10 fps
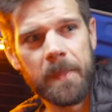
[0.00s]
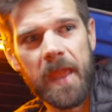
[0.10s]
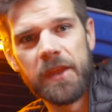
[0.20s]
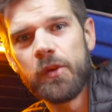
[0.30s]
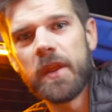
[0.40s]

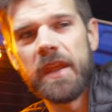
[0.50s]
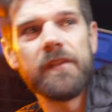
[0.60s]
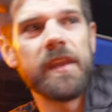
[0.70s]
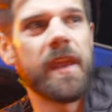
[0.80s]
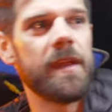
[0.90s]
and you can
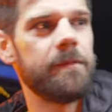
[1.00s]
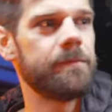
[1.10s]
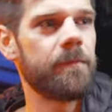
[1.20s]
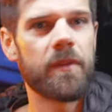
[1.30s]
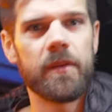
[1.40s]
even get
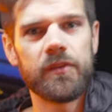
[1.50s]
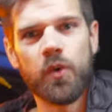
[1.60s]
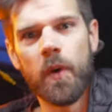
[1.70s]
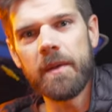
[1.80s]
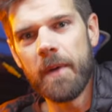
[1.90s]

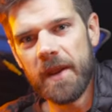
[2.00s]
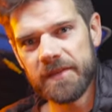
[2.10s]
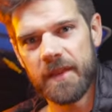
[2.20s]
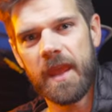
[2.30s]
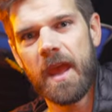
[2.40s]
twenty miles
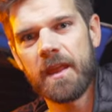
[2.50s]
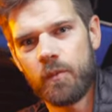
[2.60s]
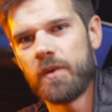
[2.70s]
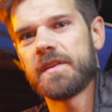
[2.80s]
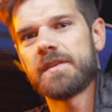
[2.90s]
to the gallon
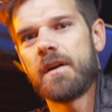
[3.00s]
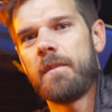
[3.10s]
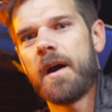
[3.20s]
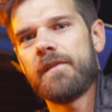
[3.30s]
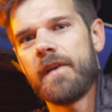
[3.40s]
once it's all
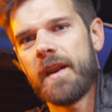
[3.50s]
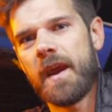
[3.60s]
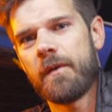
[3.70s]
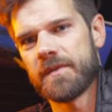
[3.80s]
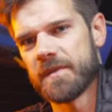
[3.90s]
modified
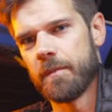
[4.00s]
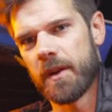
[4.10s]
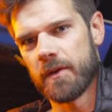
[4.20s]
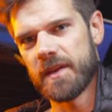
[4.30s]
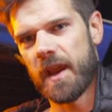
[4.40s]
out with some
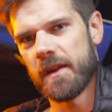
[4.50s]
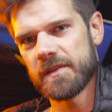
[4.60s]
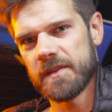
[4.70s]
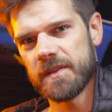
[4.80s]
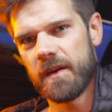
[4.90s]
bigger tires
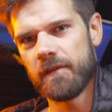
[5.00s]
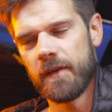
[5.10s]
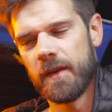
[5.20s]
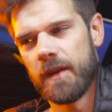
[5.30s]
and stuff.